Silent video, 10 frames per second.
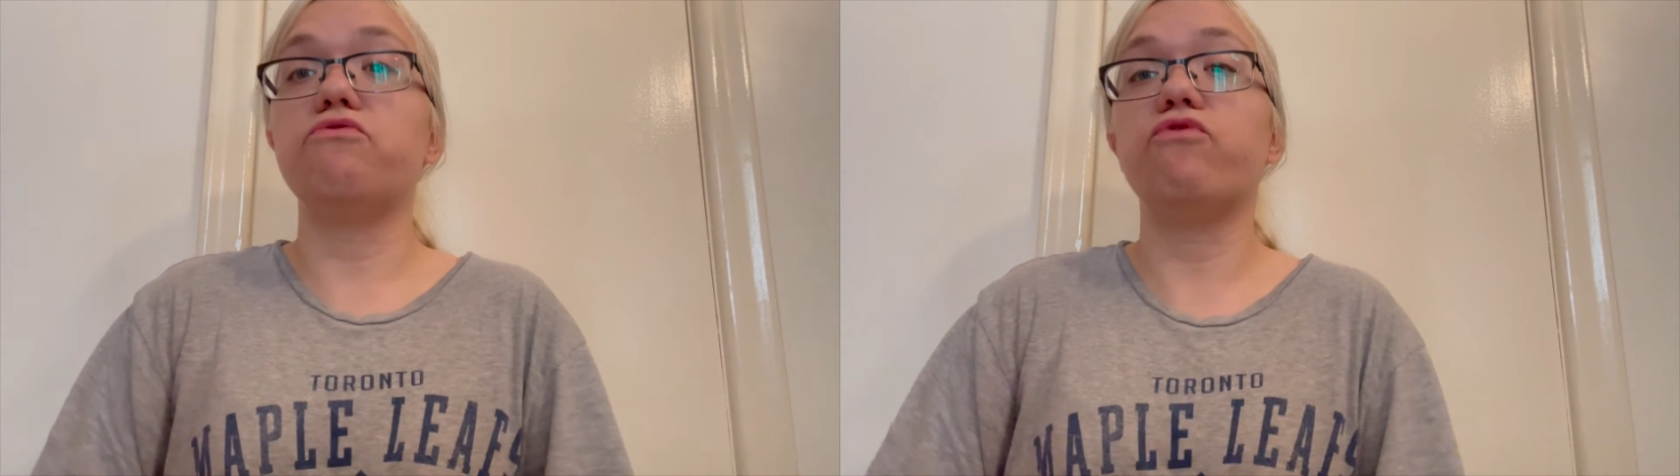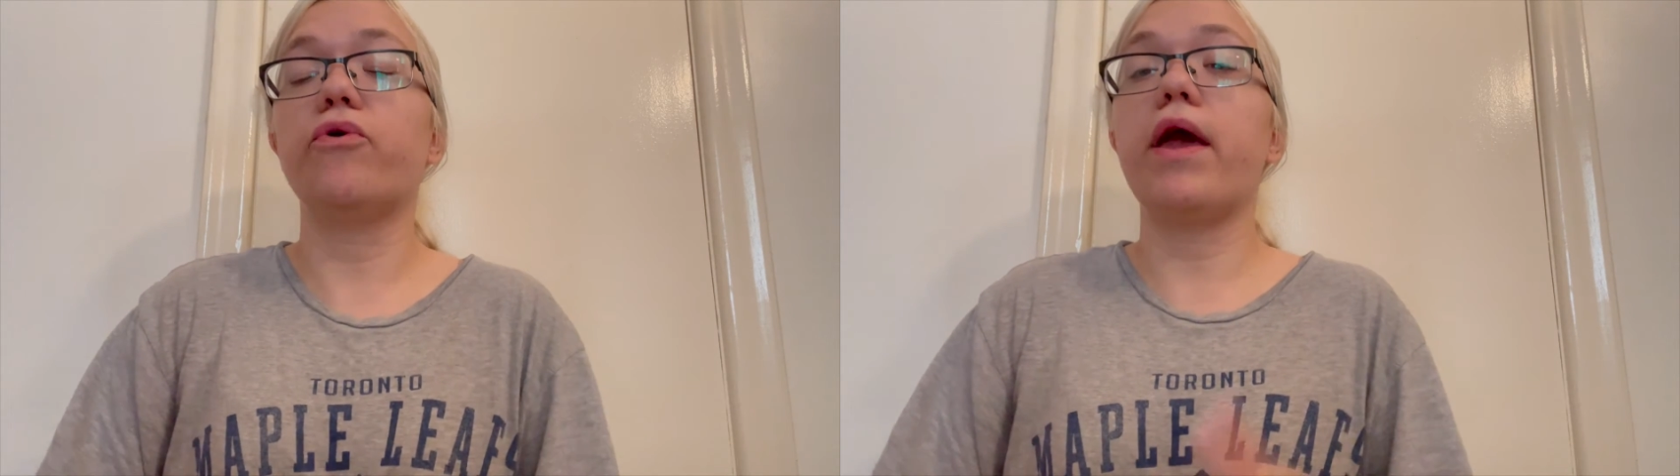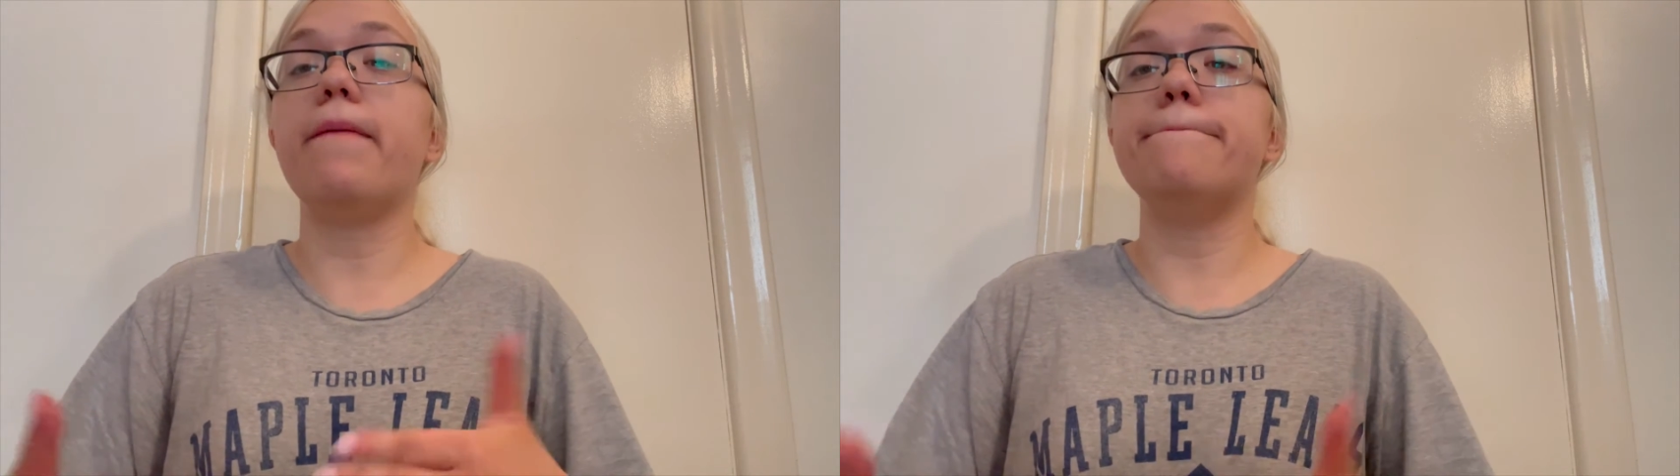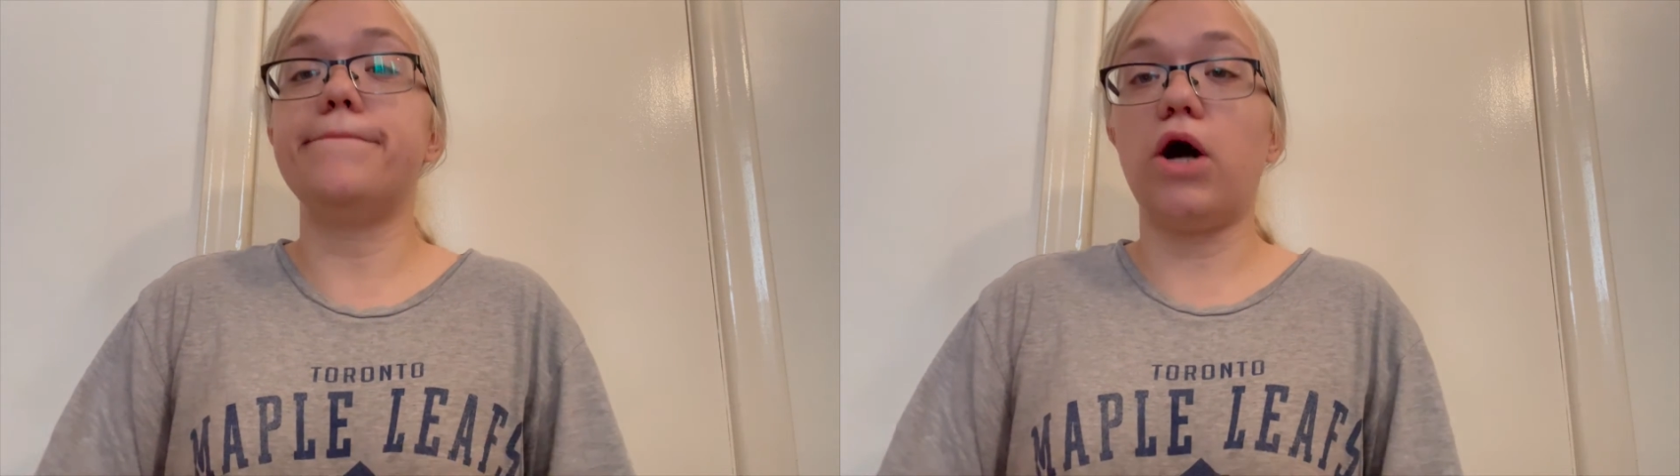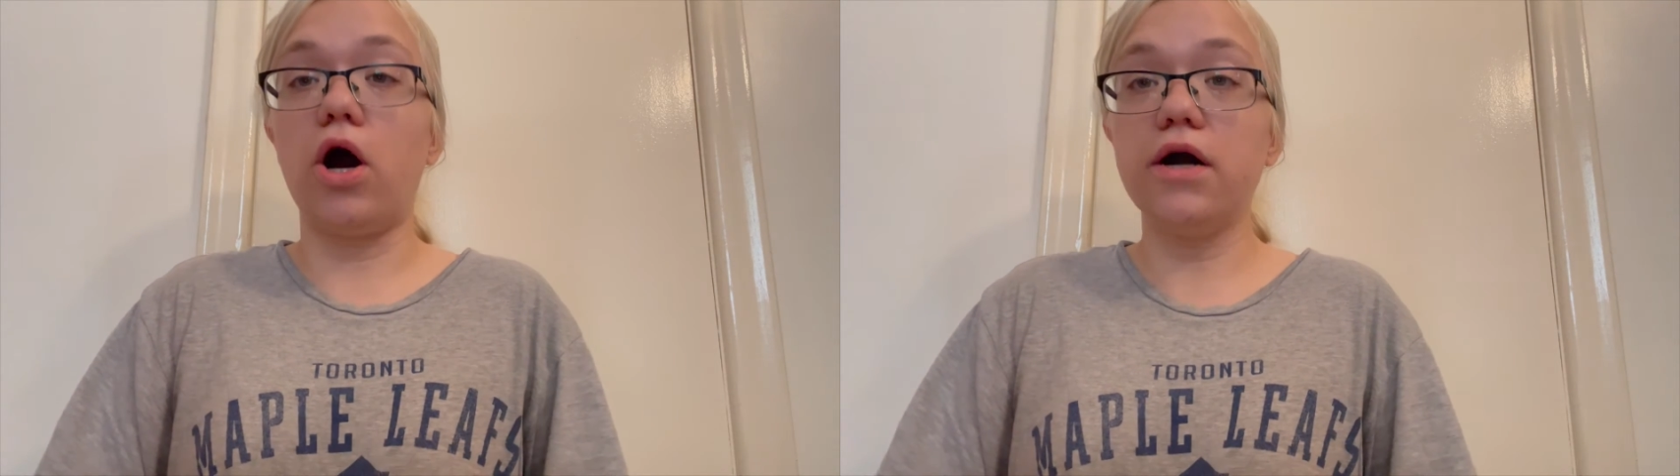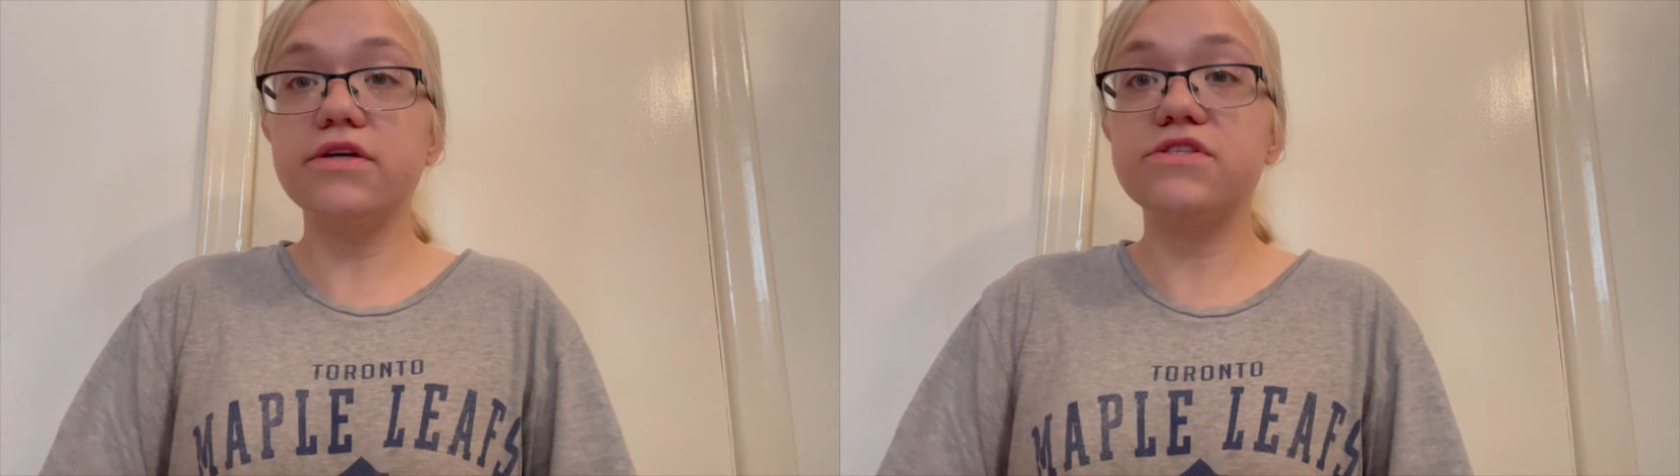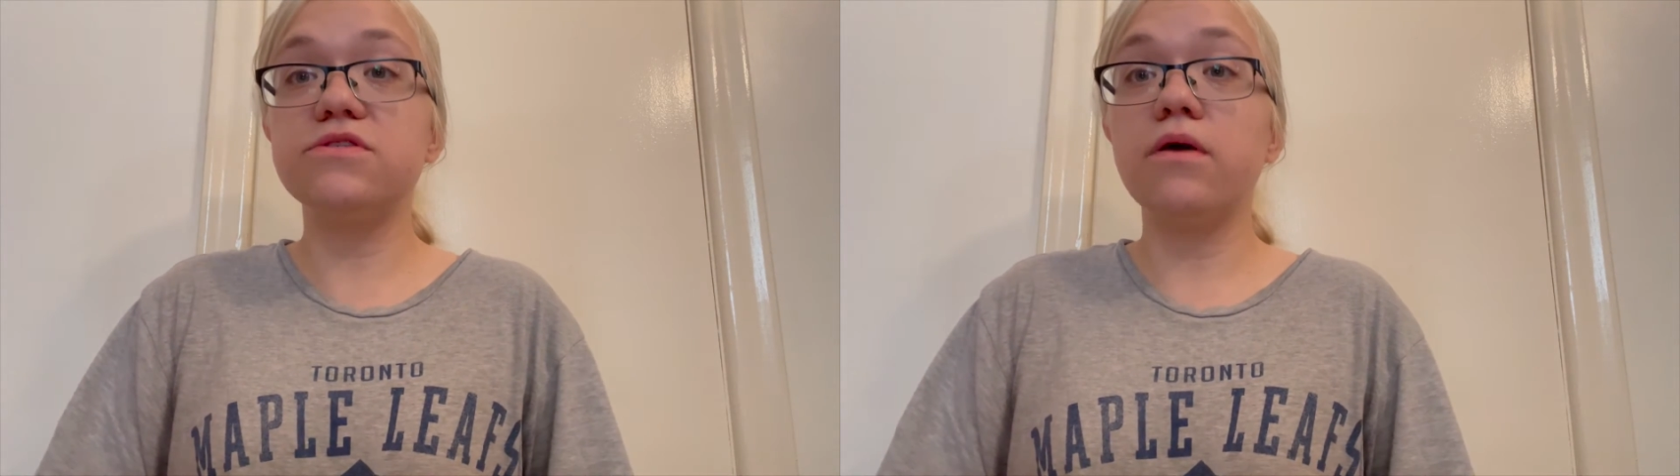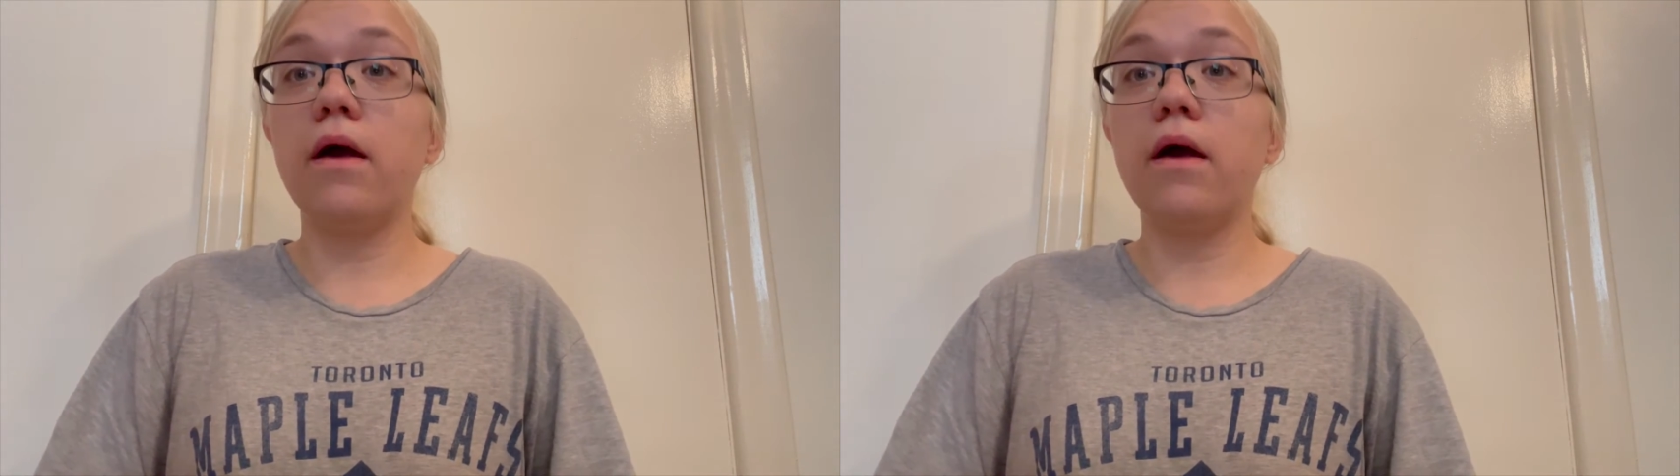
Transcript: for a box